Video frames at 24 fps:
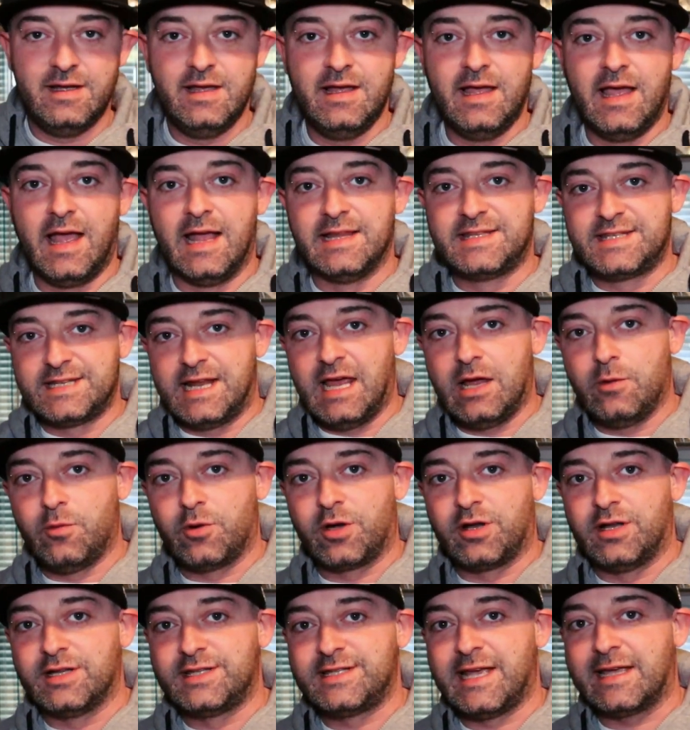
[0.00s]
And today we're
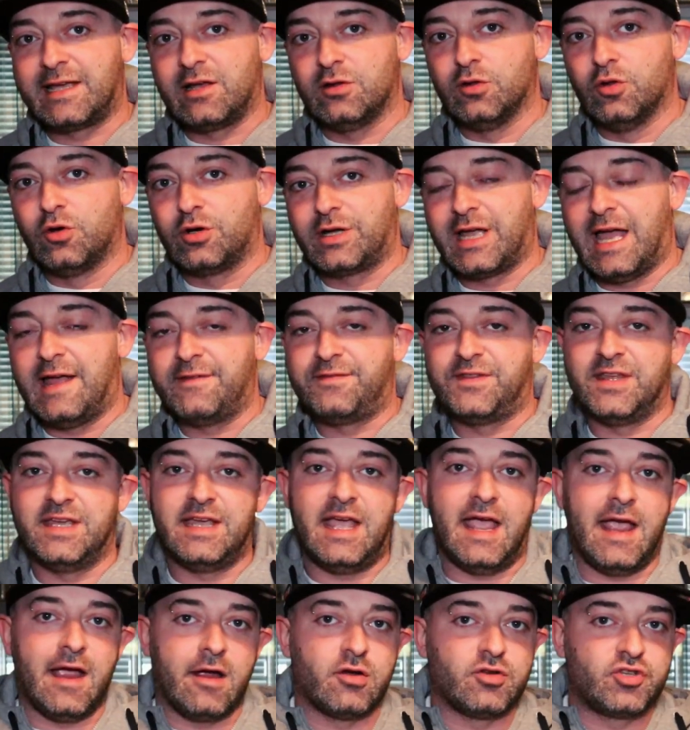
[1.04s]
going to take a look at the
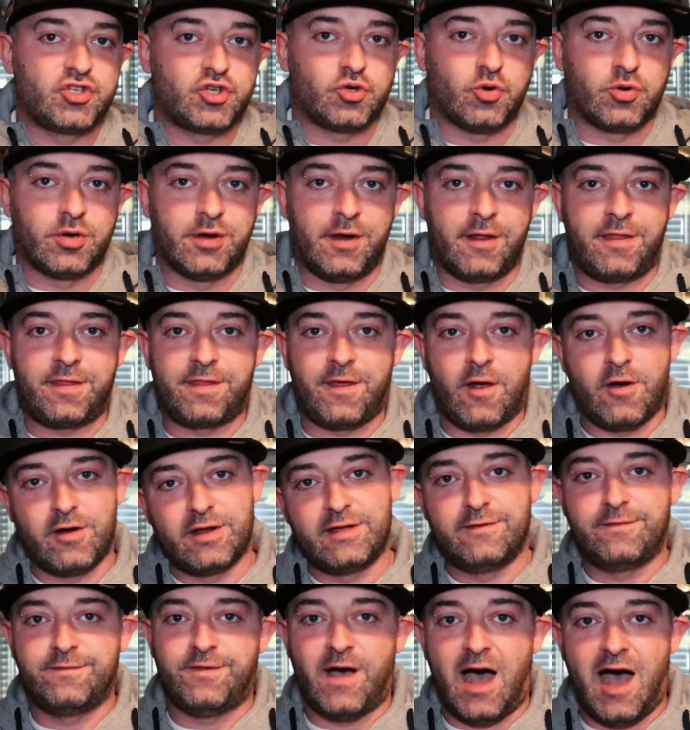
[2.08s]
Air Jordan
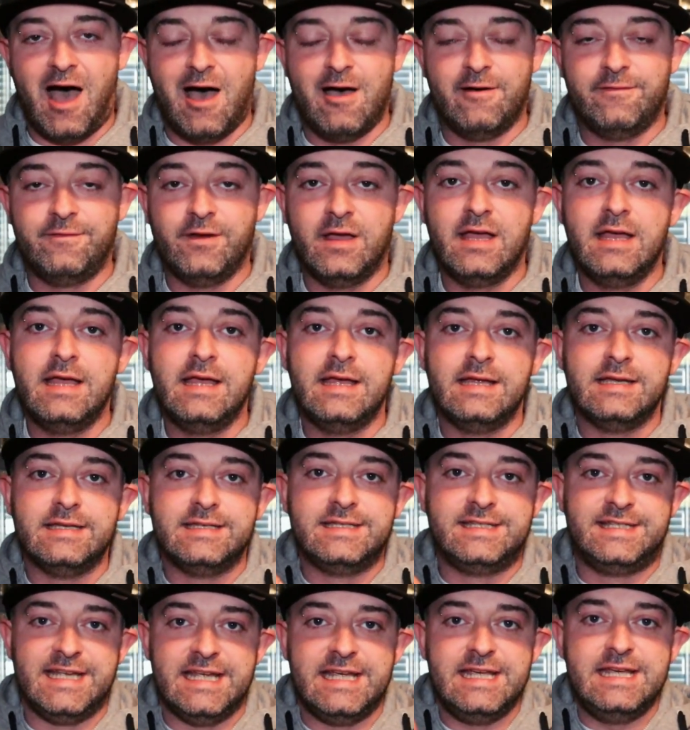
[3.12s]
35
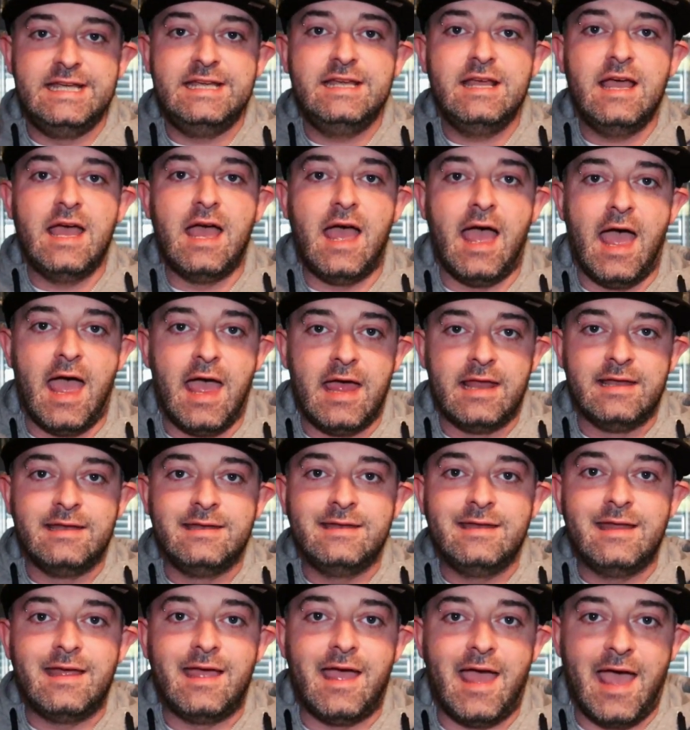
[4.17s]
DNA.
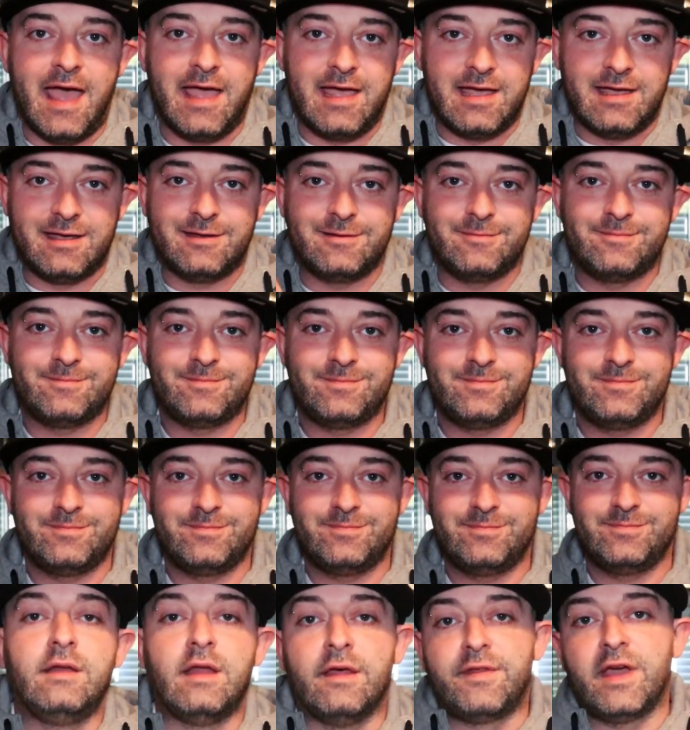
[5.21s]

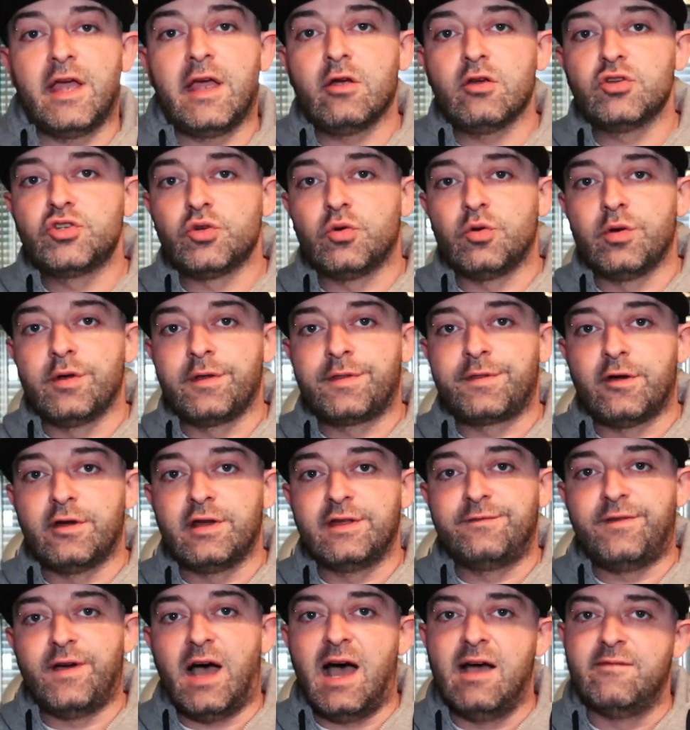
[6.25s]
Now the Air Jordan
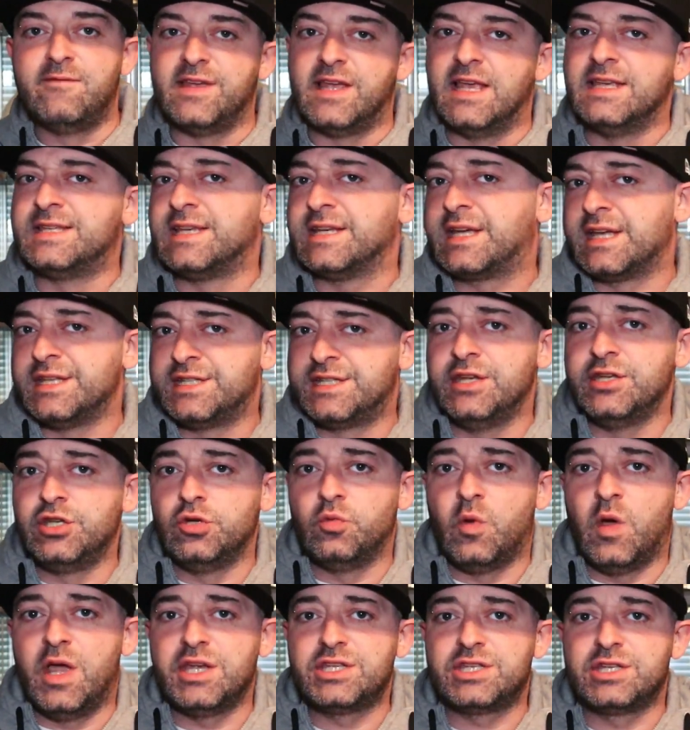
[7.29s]
35 is a
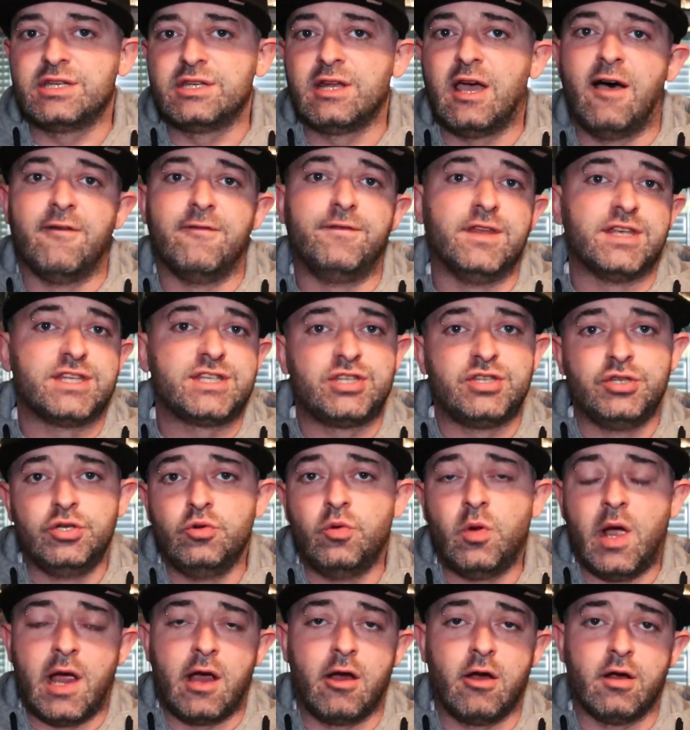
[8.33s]
continuation of this
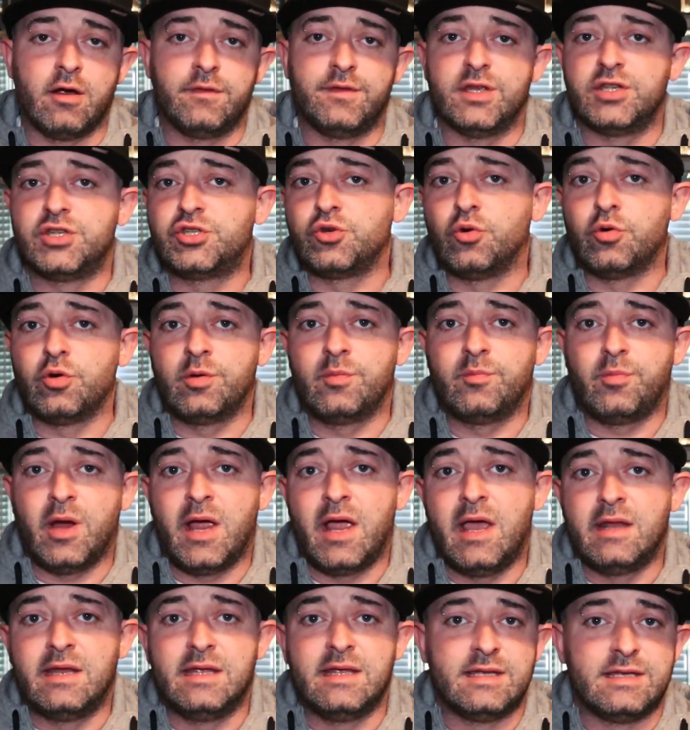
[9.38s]
new era that Jordan
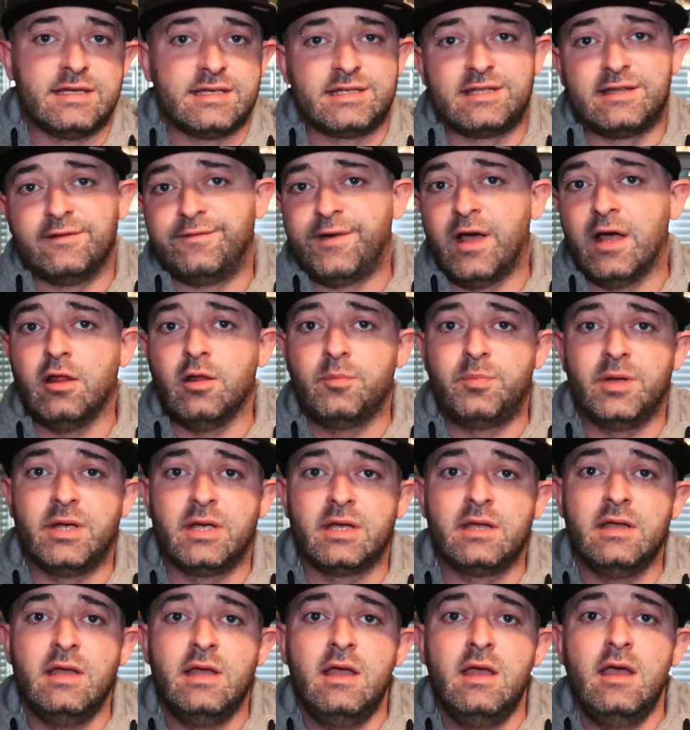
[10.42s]
Brand is developing